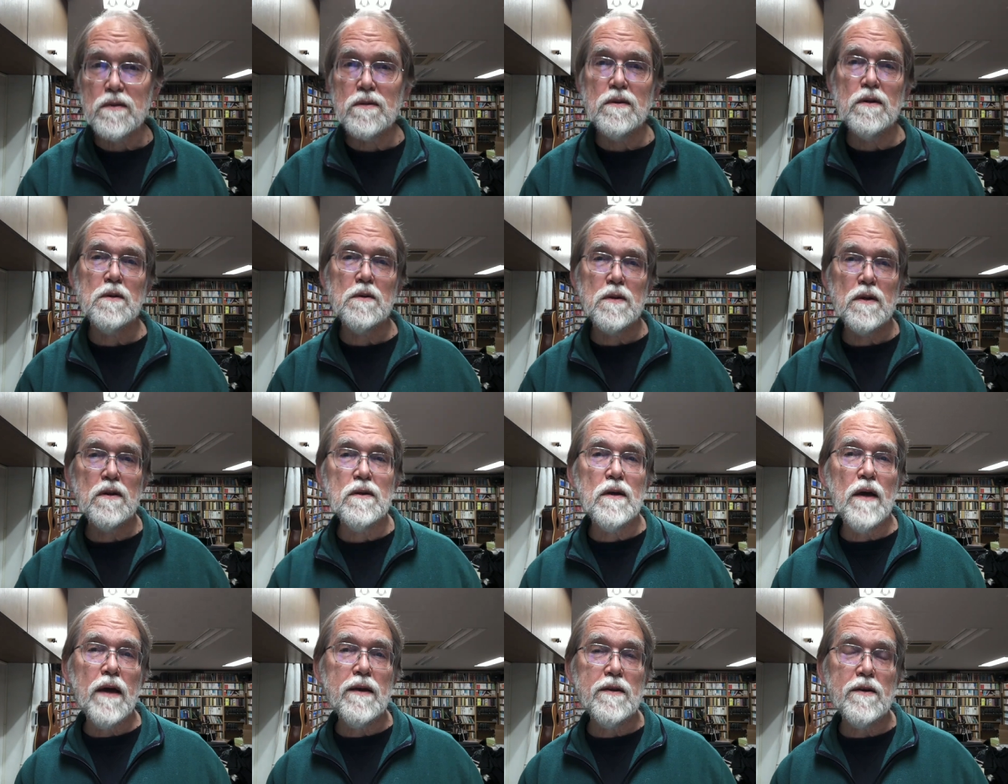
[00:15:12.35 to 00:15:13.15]
Okay,
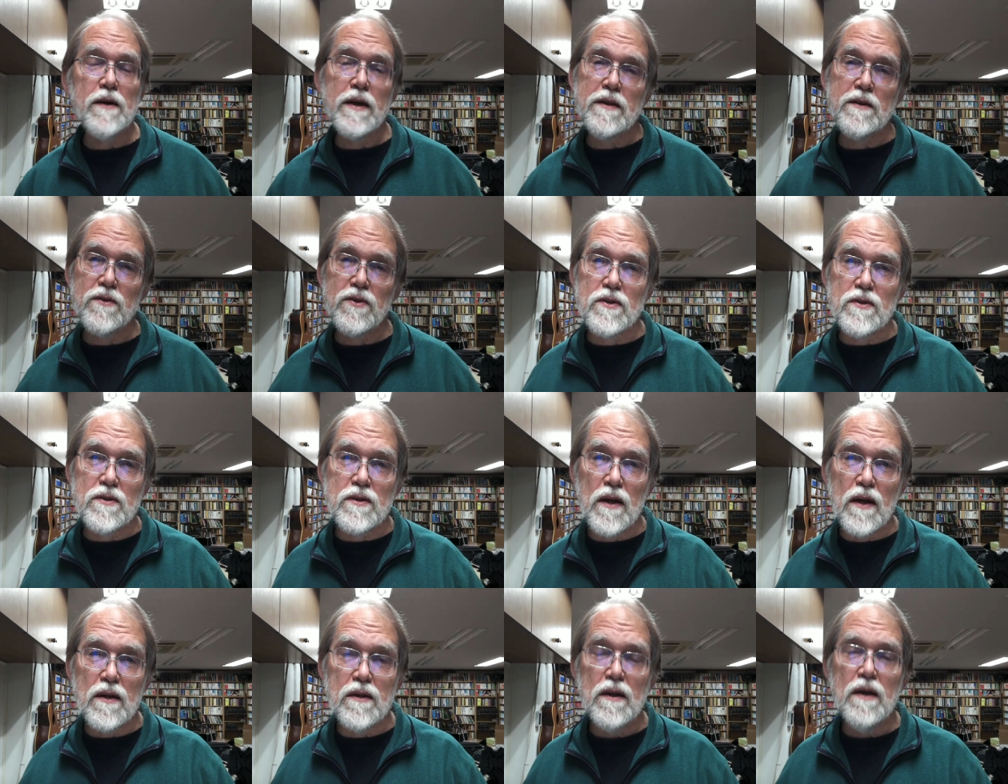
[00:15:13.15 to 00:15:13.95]
and it's just
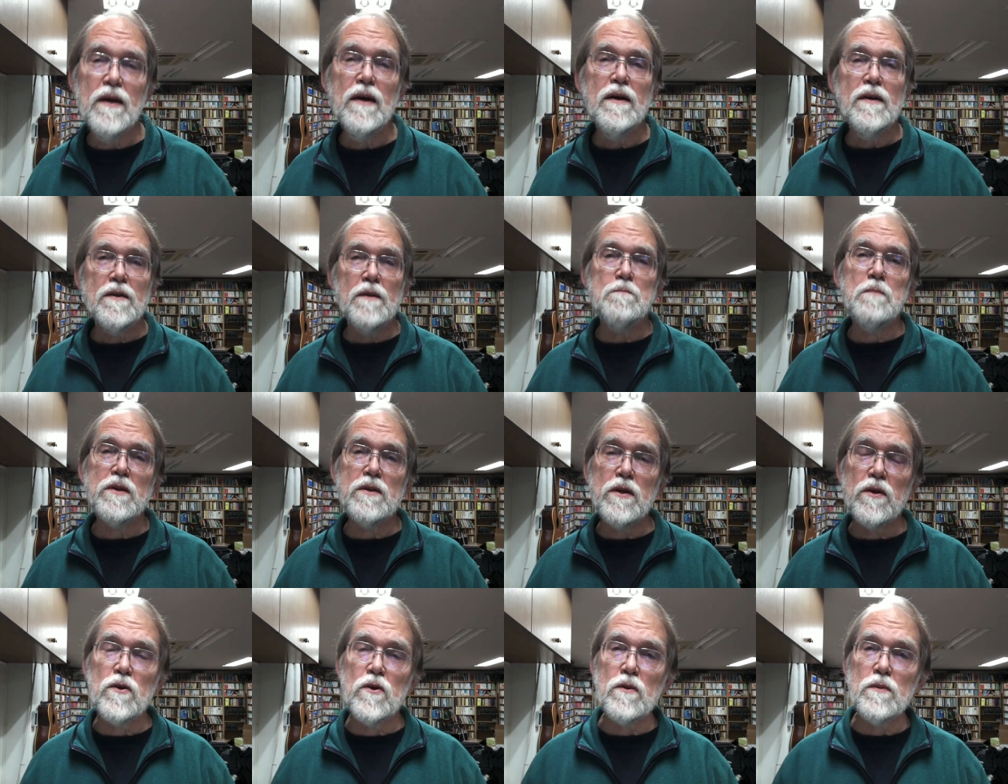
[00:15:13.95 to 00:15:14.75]
not, the
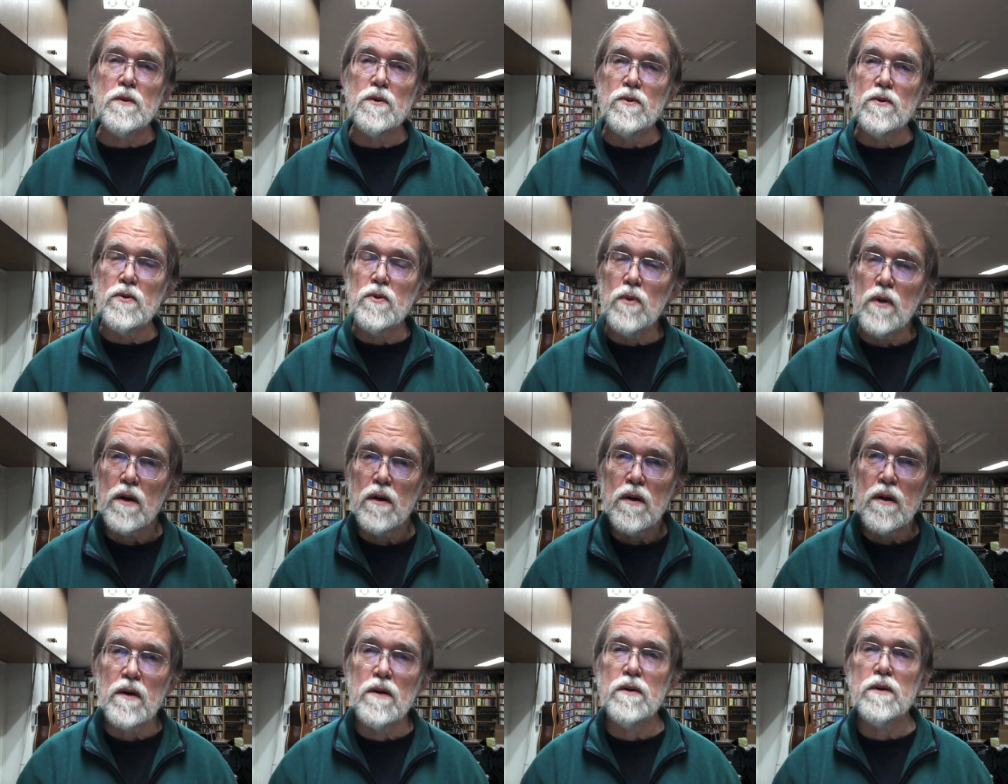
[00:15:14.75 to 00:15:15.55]
material is too
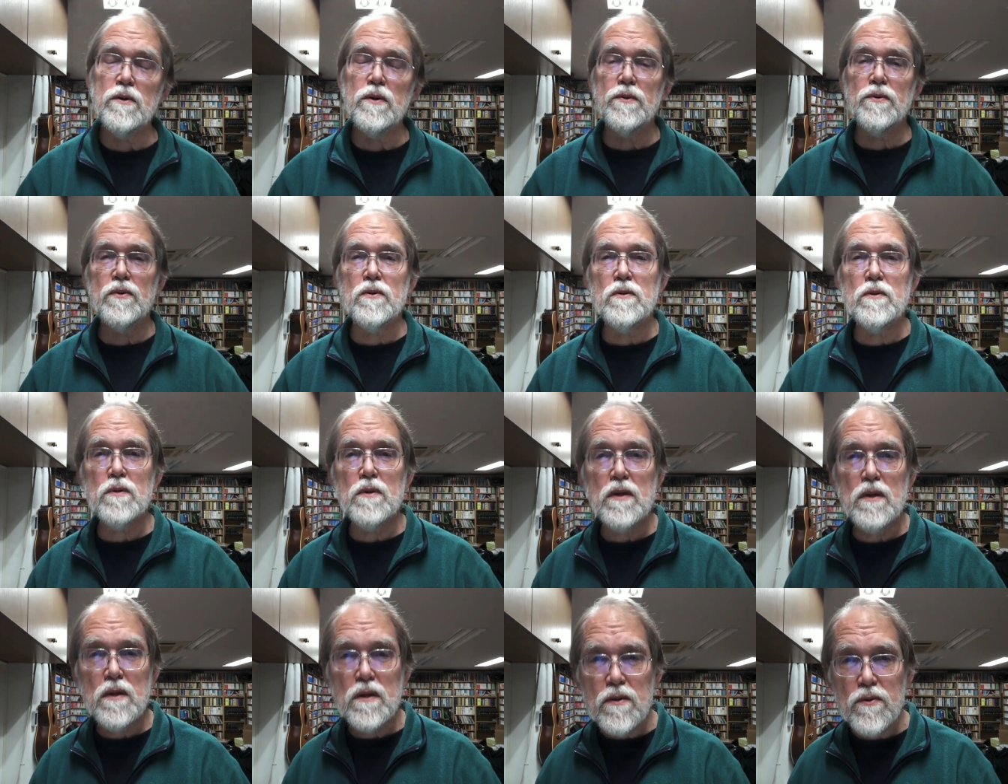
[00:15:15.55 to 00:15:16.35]
hard or it's too
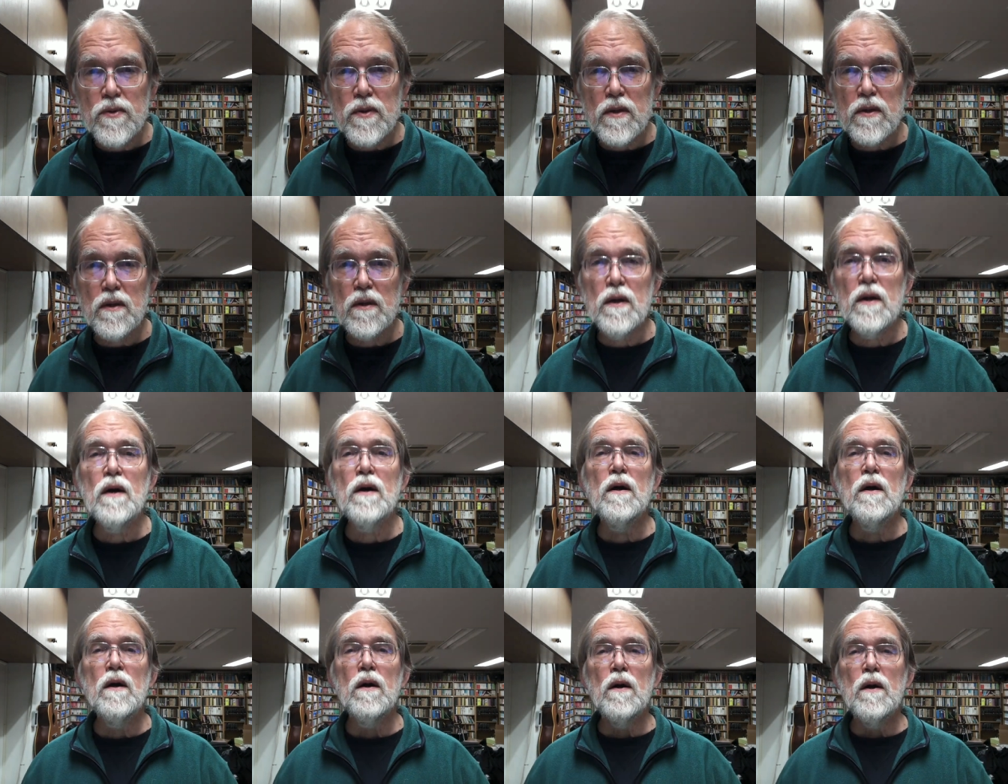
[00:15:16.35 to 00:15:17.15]
easy,
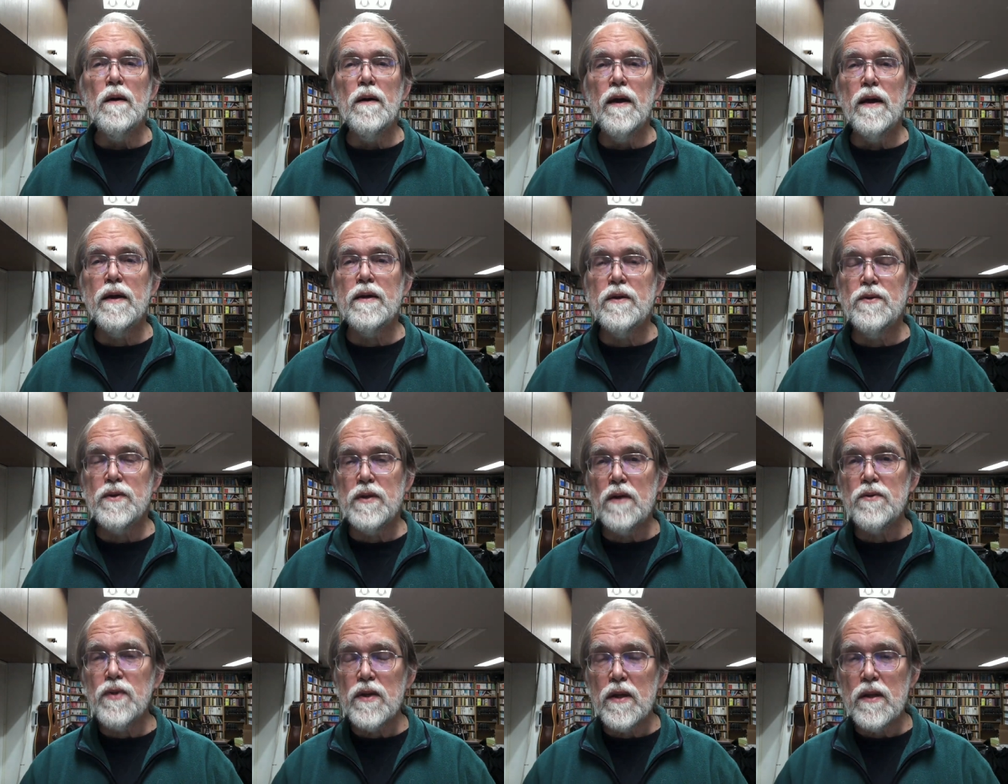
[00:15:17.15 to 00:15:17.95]
and it
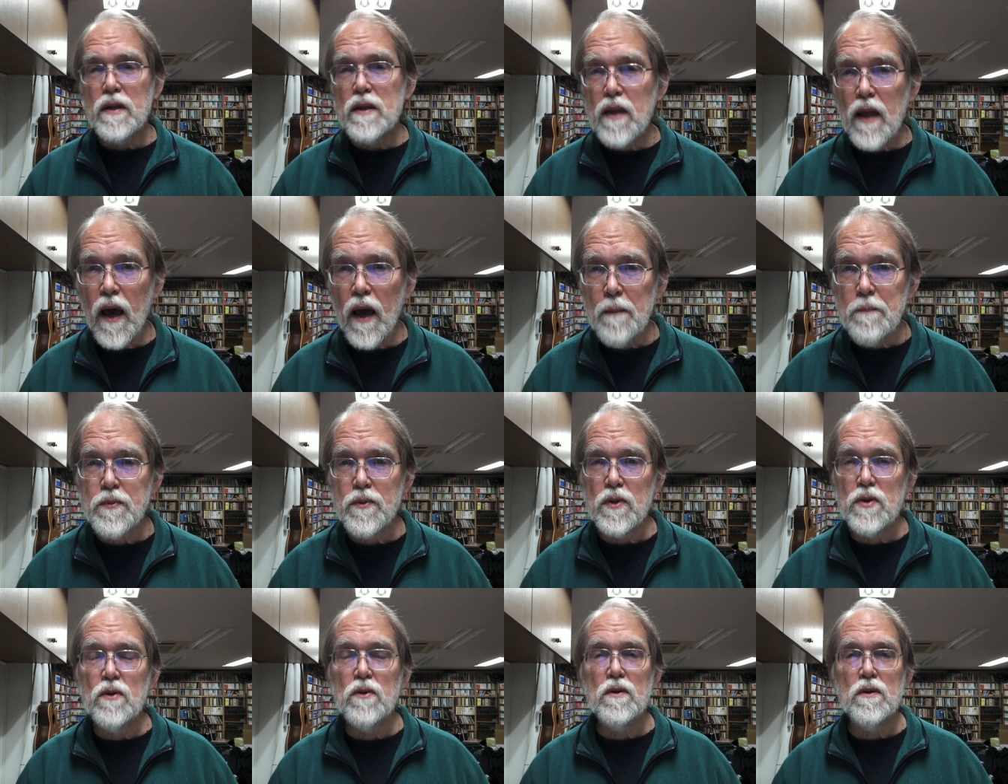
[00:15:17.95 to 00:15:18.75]
doesn't adapt
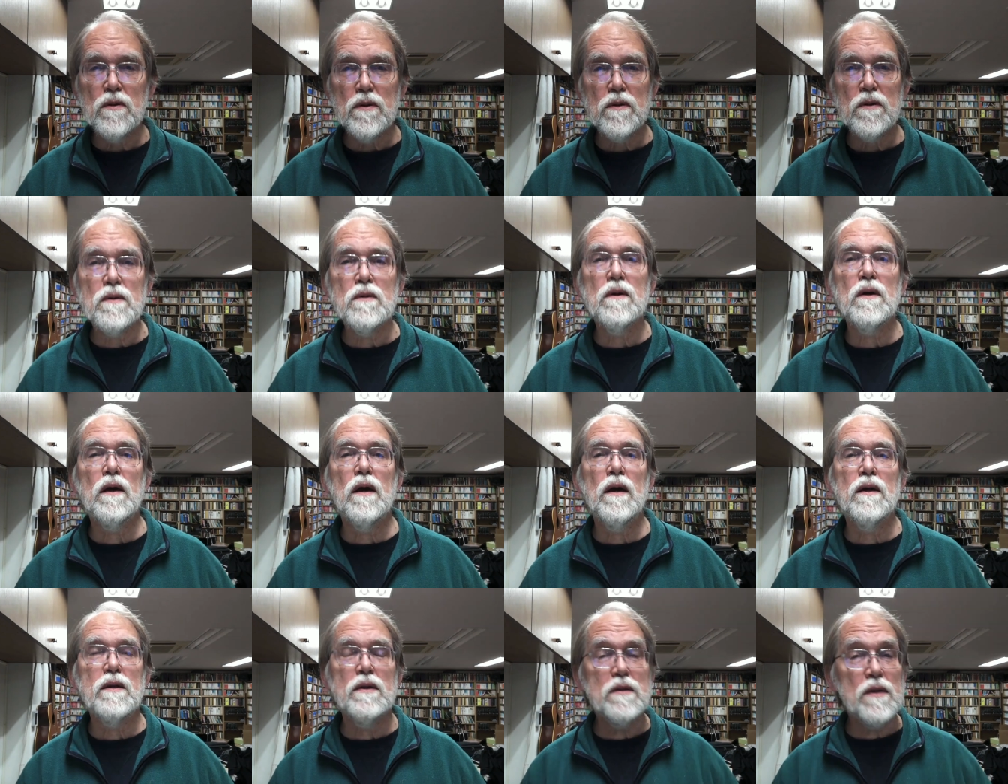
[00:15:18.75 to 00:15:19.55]
to you,
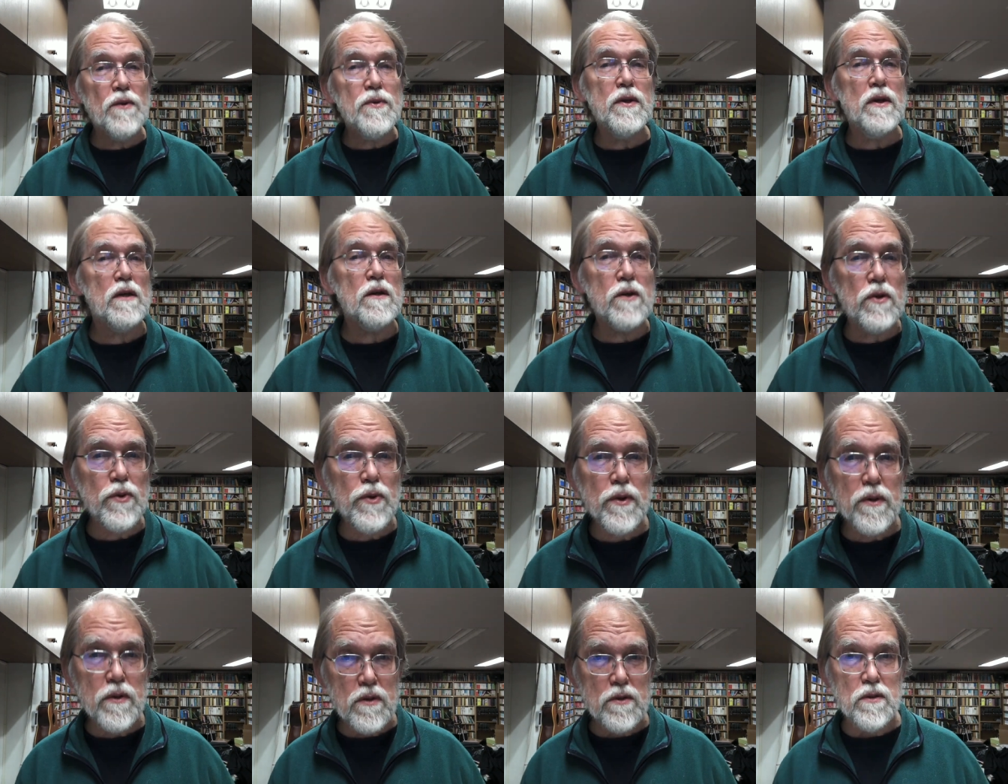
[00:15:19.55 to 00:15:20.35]
and it doesn't
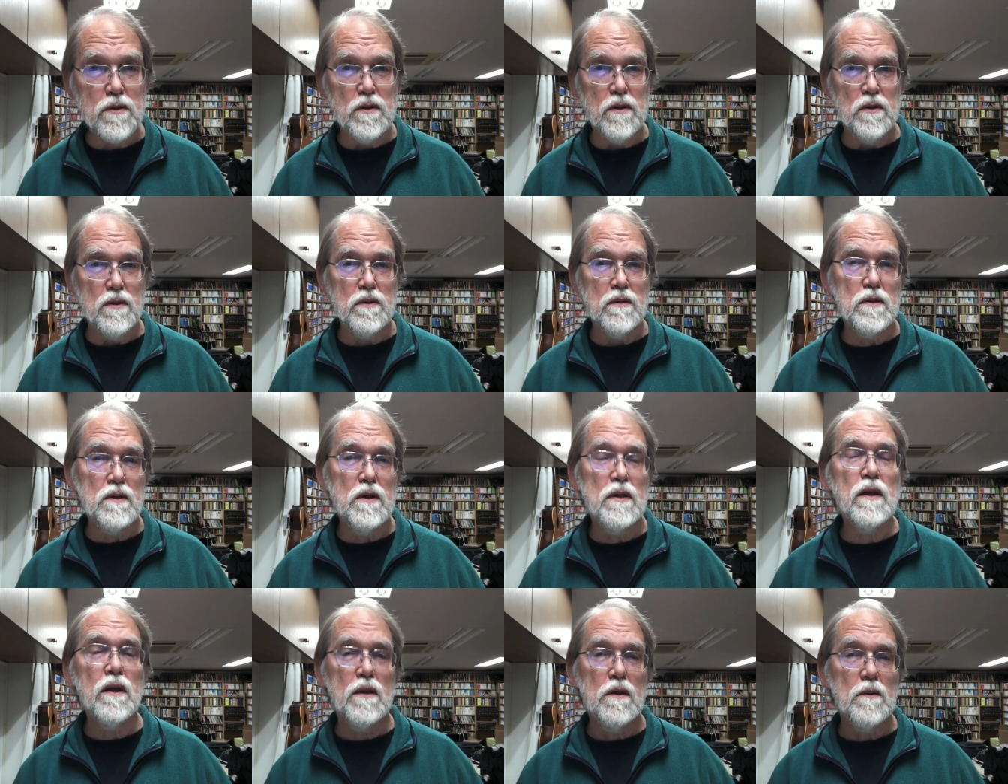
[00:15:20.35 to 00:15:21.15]
encourage you
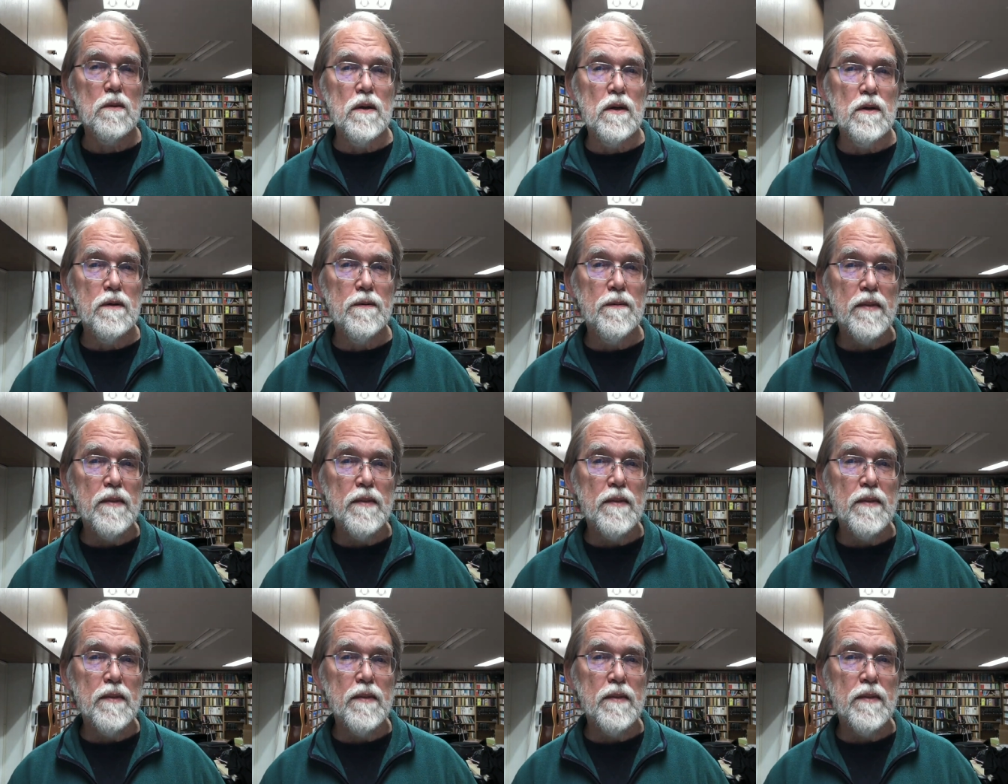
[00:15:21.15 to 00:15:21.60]
in any way.